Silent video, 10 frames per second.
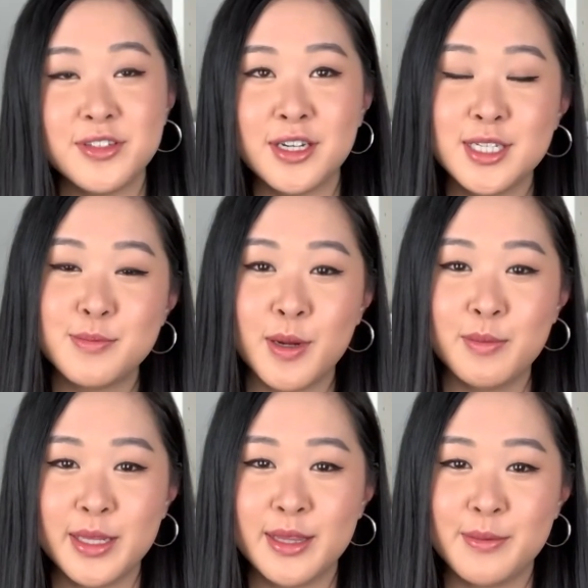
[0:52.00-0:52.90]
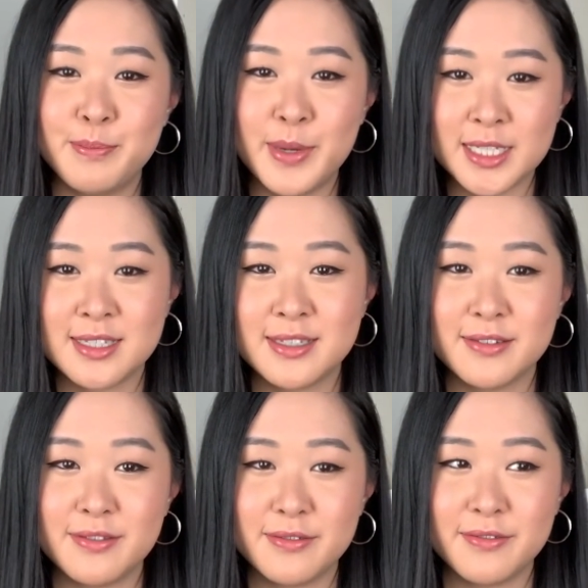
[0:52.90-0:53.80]
Vuitton is probably the best
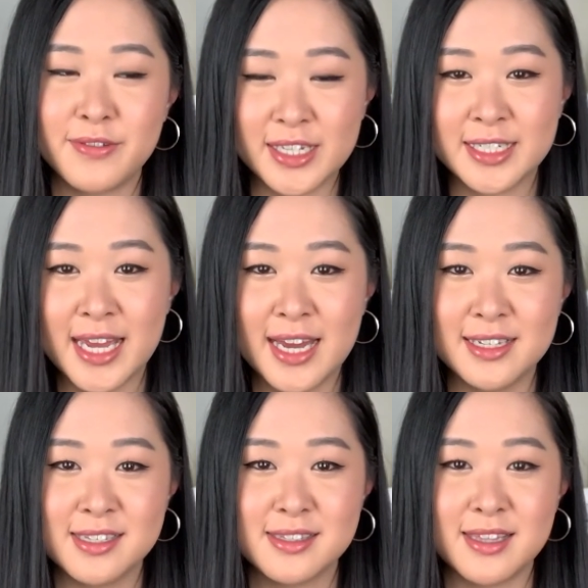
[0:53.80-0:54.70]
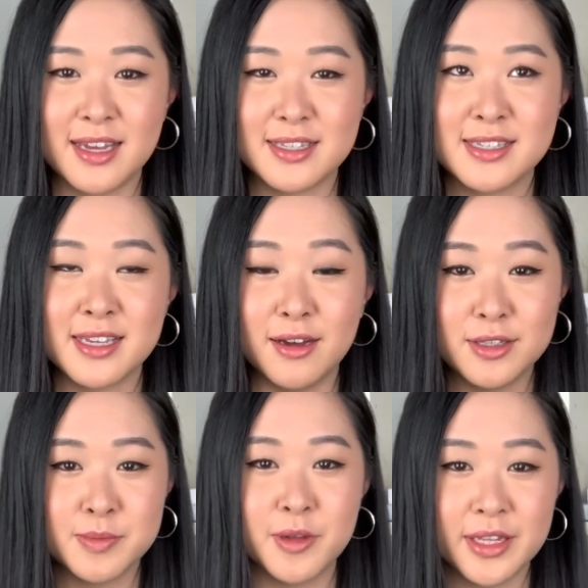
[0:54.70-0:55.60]
fashion house that
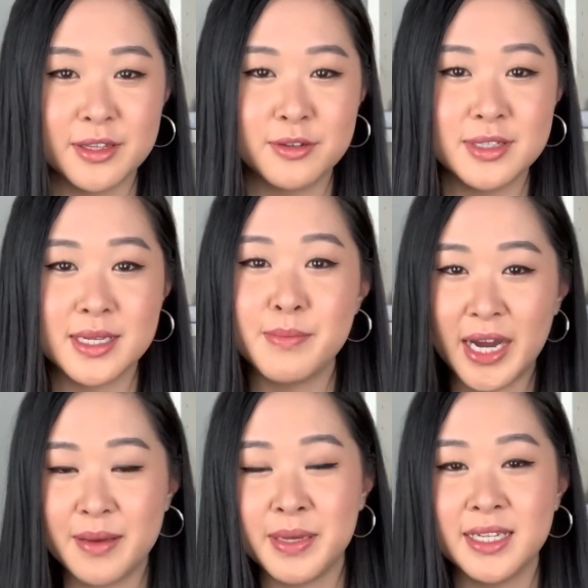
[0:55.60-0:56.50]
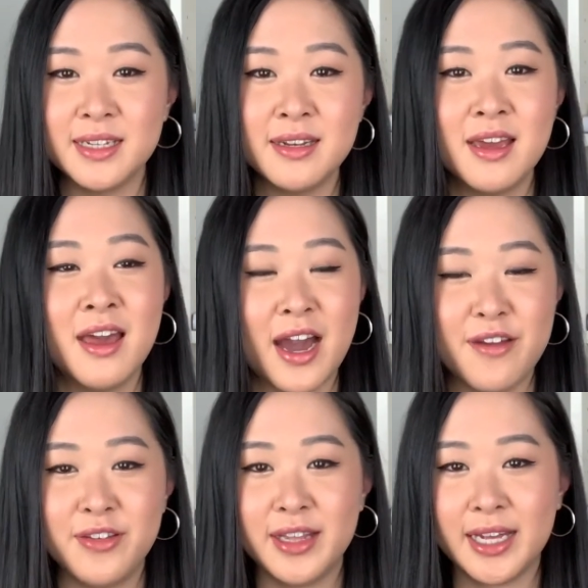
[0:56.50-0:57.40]
sells small leather goods in my opinion. I
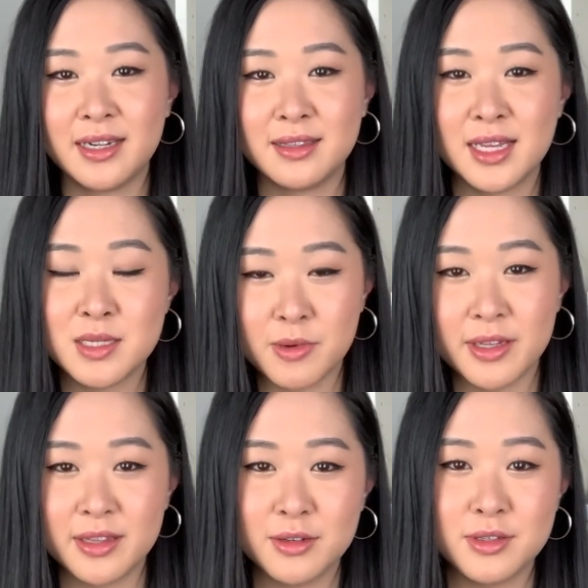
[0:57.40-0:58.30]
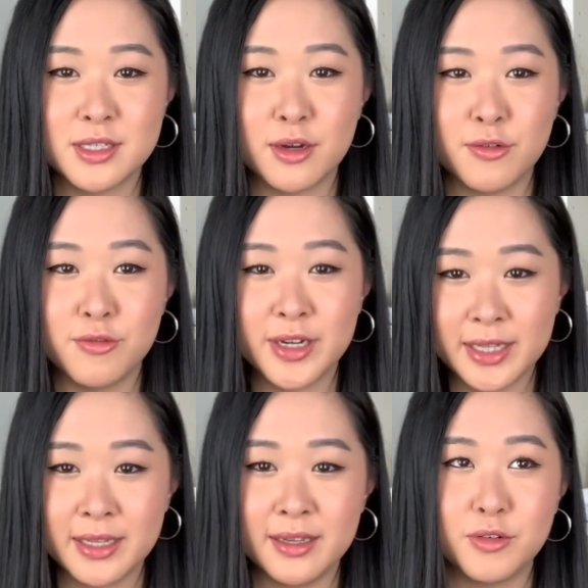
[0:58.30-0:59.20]
feel like their small leather goods are
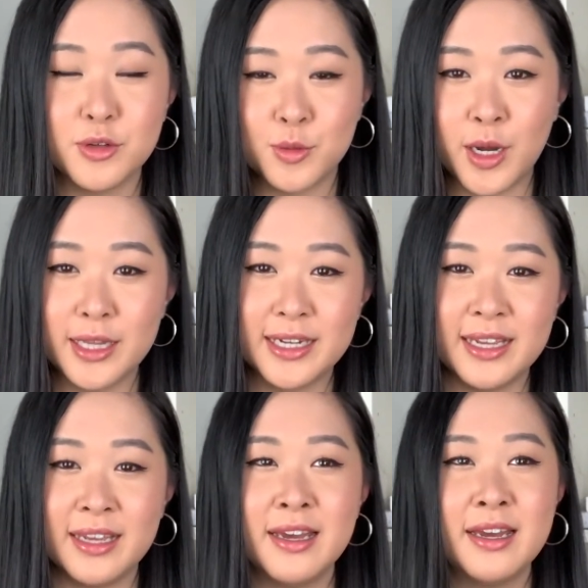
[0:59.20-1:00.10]
really good quality.